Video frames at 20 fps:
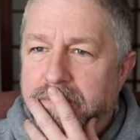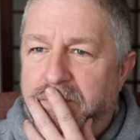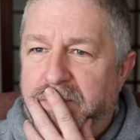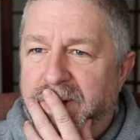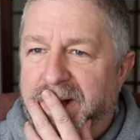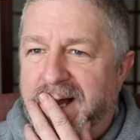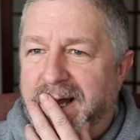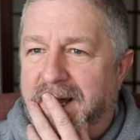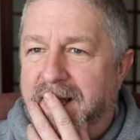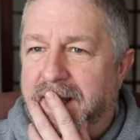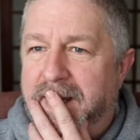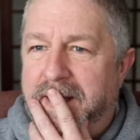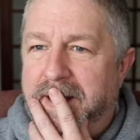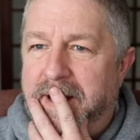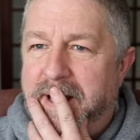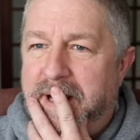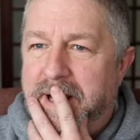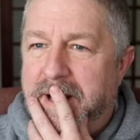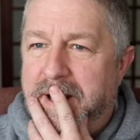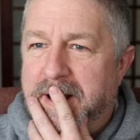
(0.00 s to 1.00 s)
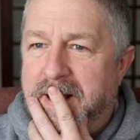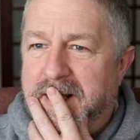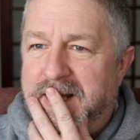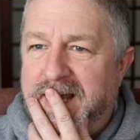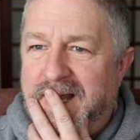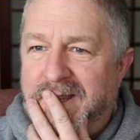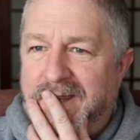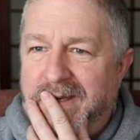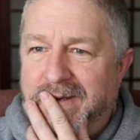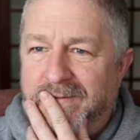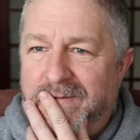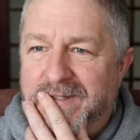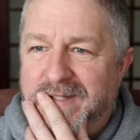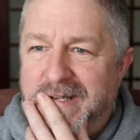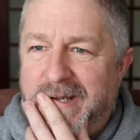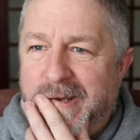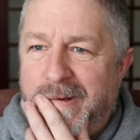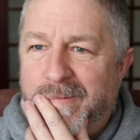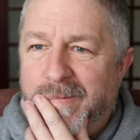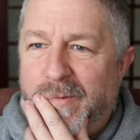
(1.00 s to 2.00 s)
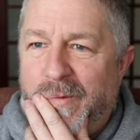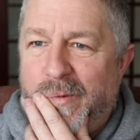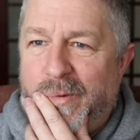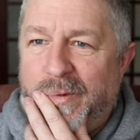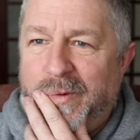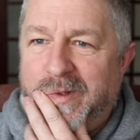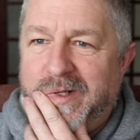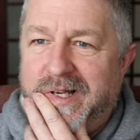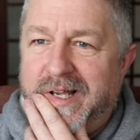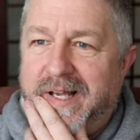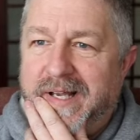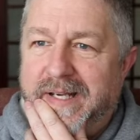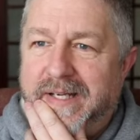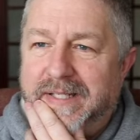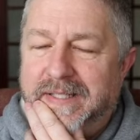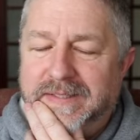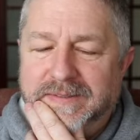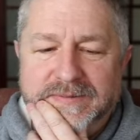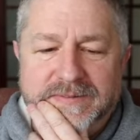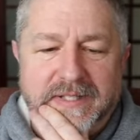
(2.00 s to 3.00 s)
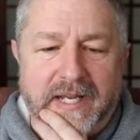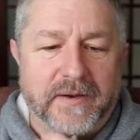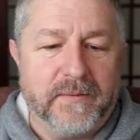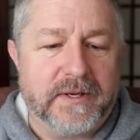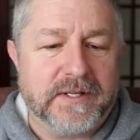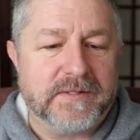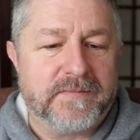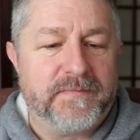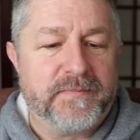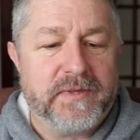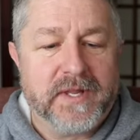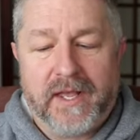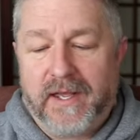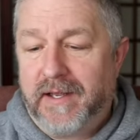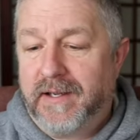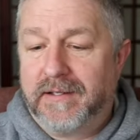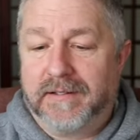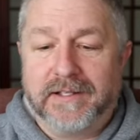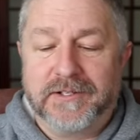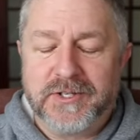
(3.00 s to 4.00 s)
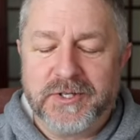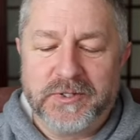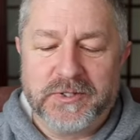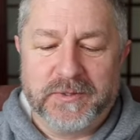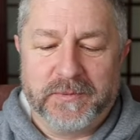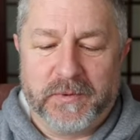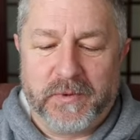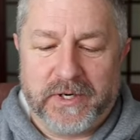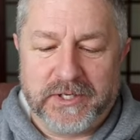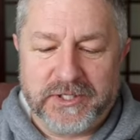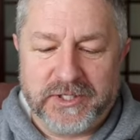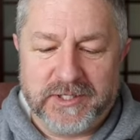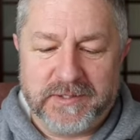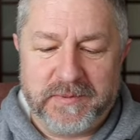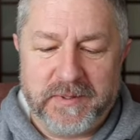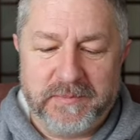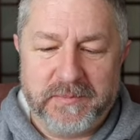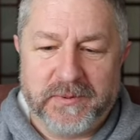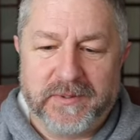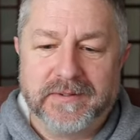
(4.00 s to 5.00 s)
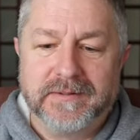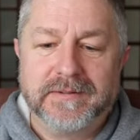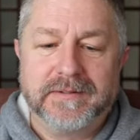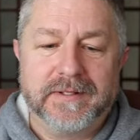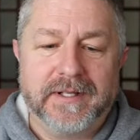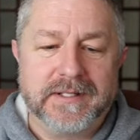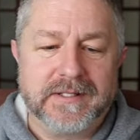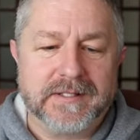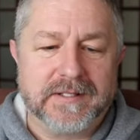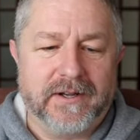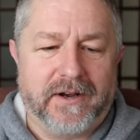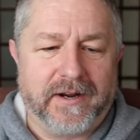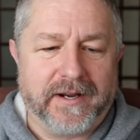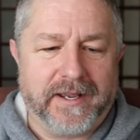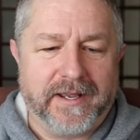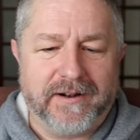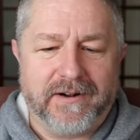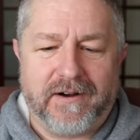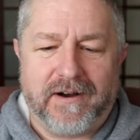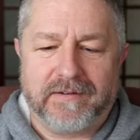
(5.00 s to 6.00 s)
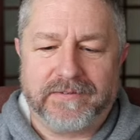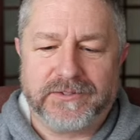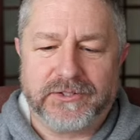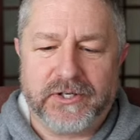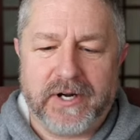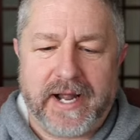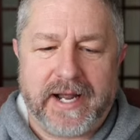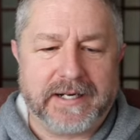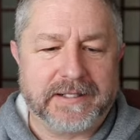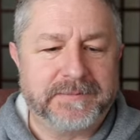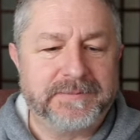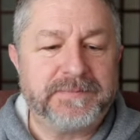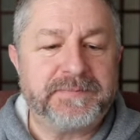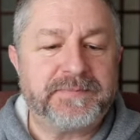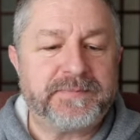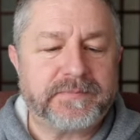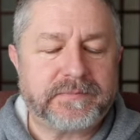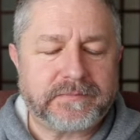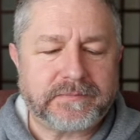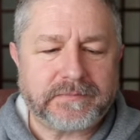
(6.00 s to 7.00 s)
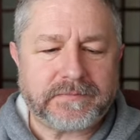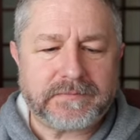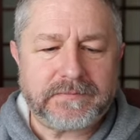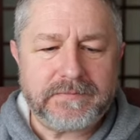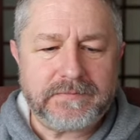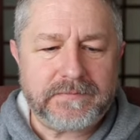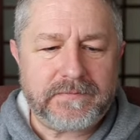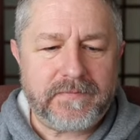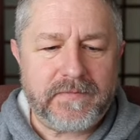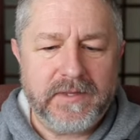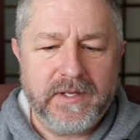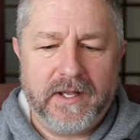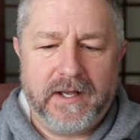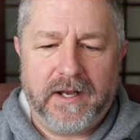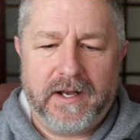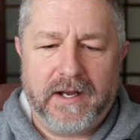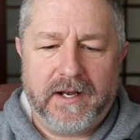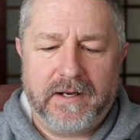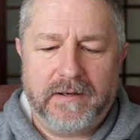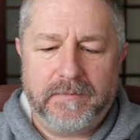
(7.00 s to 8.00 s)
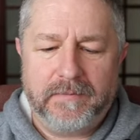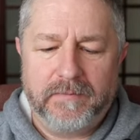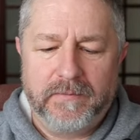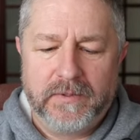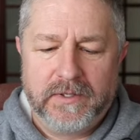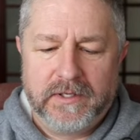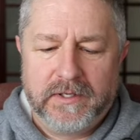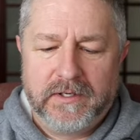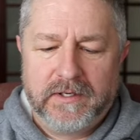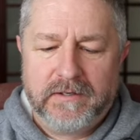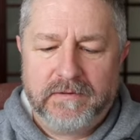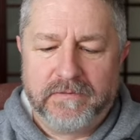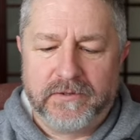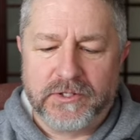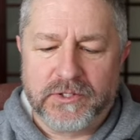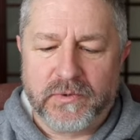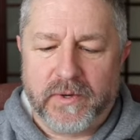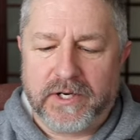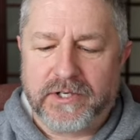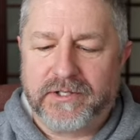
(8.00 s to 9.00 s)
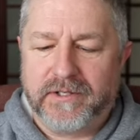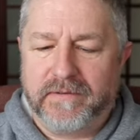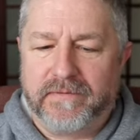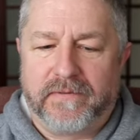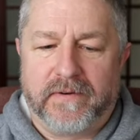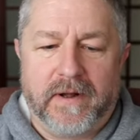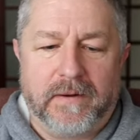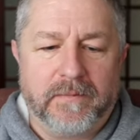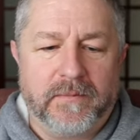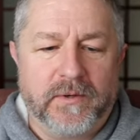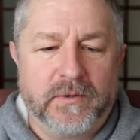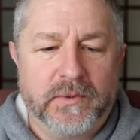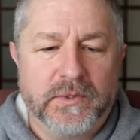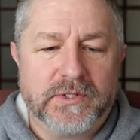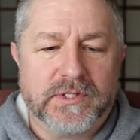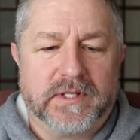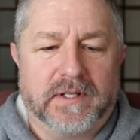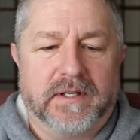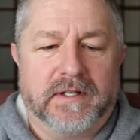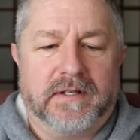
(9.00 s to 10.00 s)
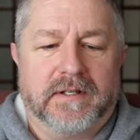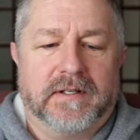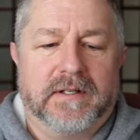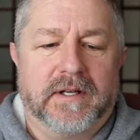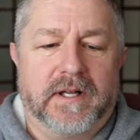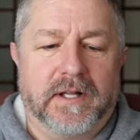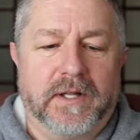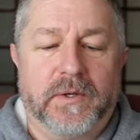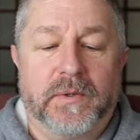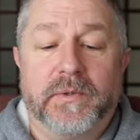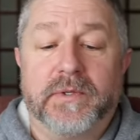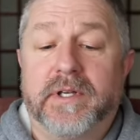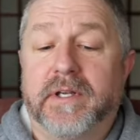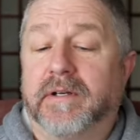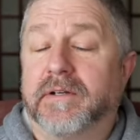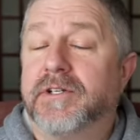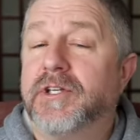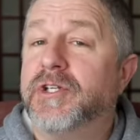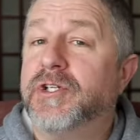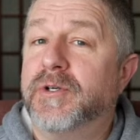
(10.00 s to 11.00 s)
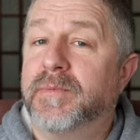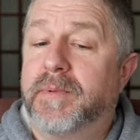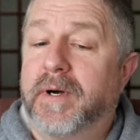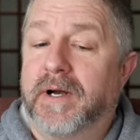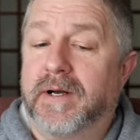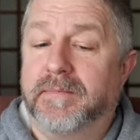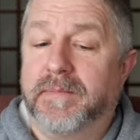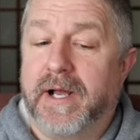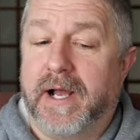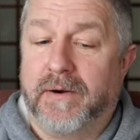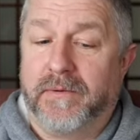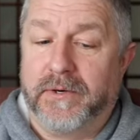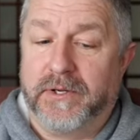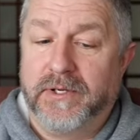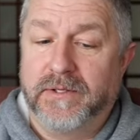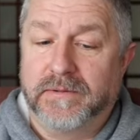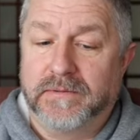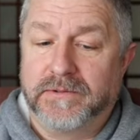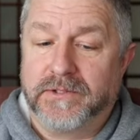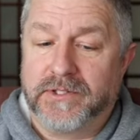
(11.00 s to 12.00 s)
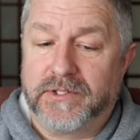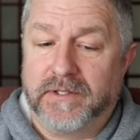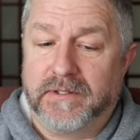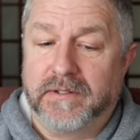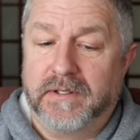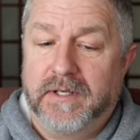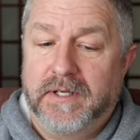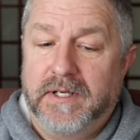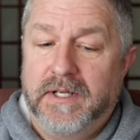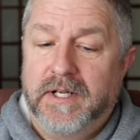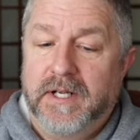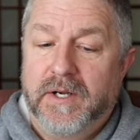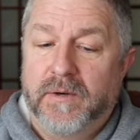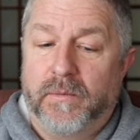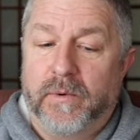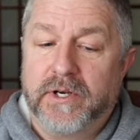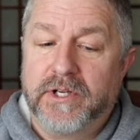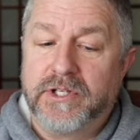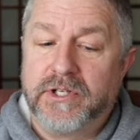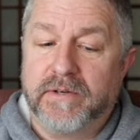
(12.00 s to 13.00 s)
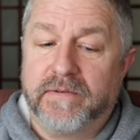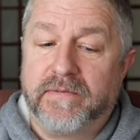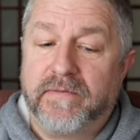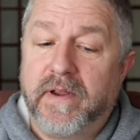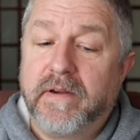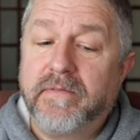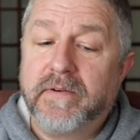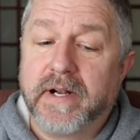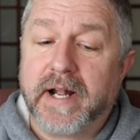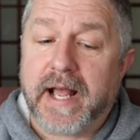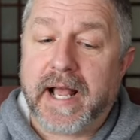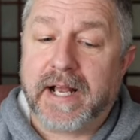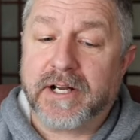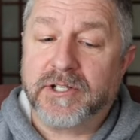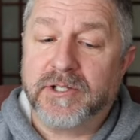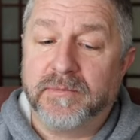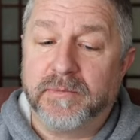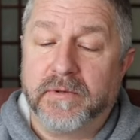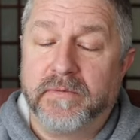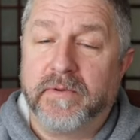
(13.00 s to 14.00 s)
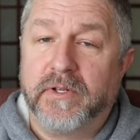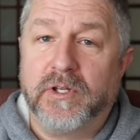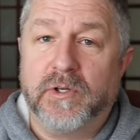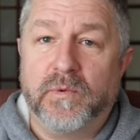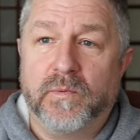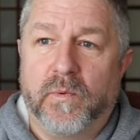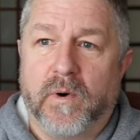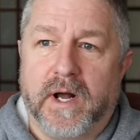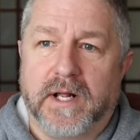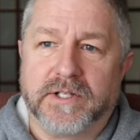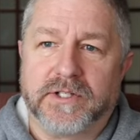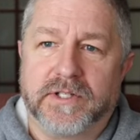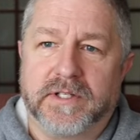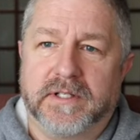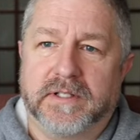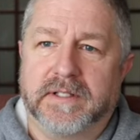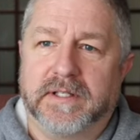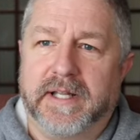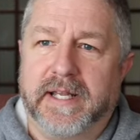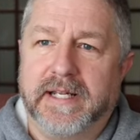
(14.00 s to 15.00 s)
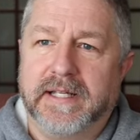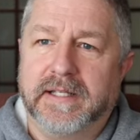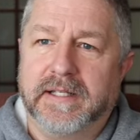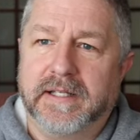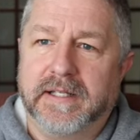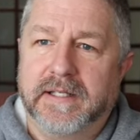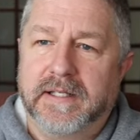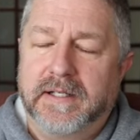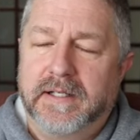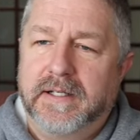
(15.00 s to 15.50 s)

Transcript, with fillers: by, uh, can't think of his name, older guy. Anyways, let's do some questions, people. Let's not get off track. Um, first question from Ruslan. Hello, dear teacher Bob. How are you, sir? What is your favorite action movie you watched lately?